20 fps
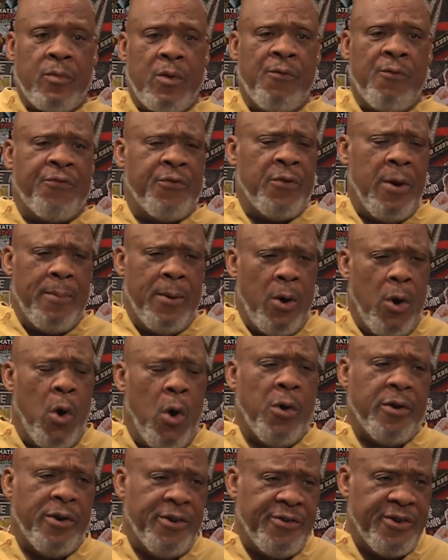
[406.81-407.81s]
from an
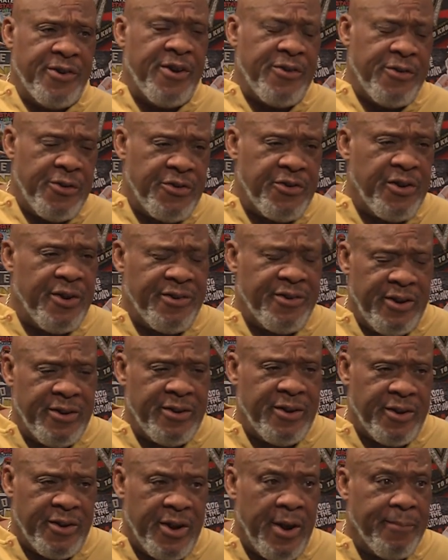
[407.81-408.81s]
organization such as
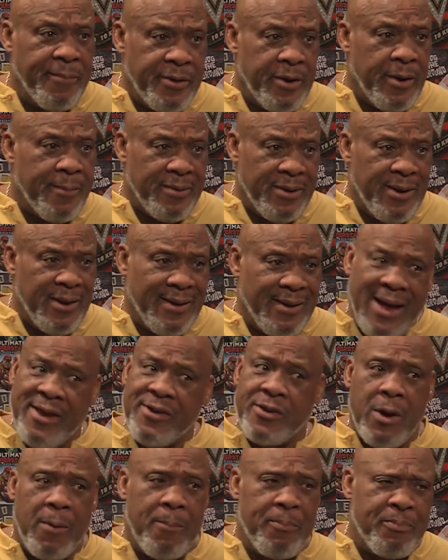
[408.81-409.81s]
the WWE,
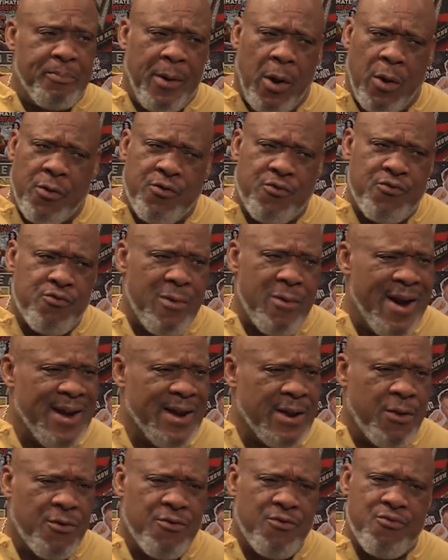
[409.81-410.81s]
that's a great,
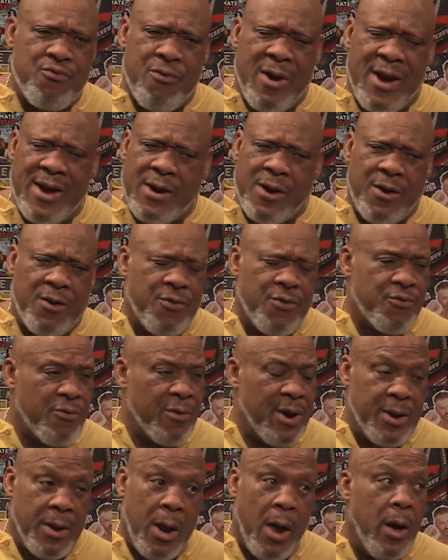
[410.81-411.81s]
great,
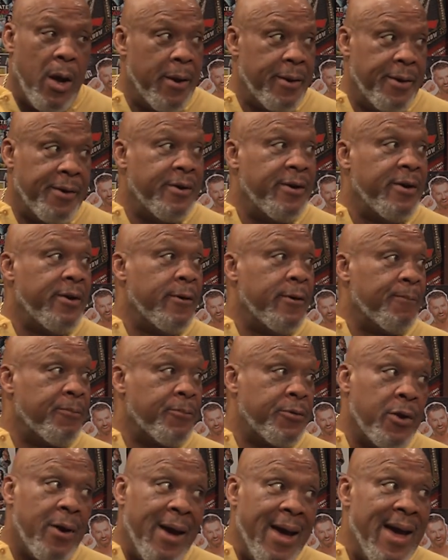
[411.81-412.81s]
great honor
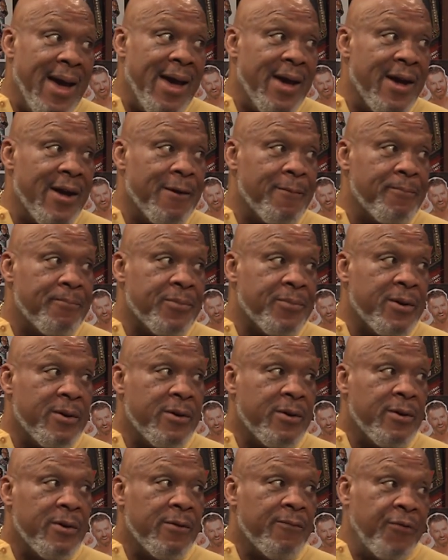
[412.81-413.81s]
to have
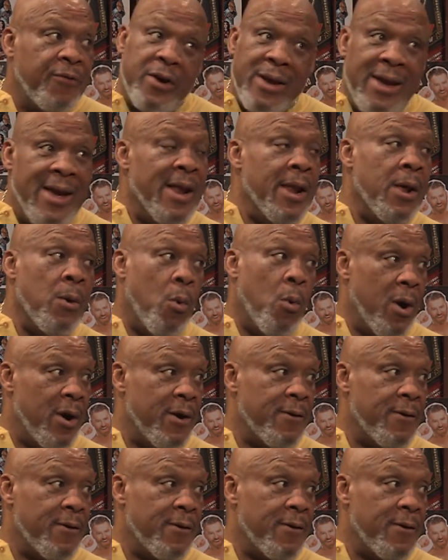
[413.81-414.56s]
for anyone.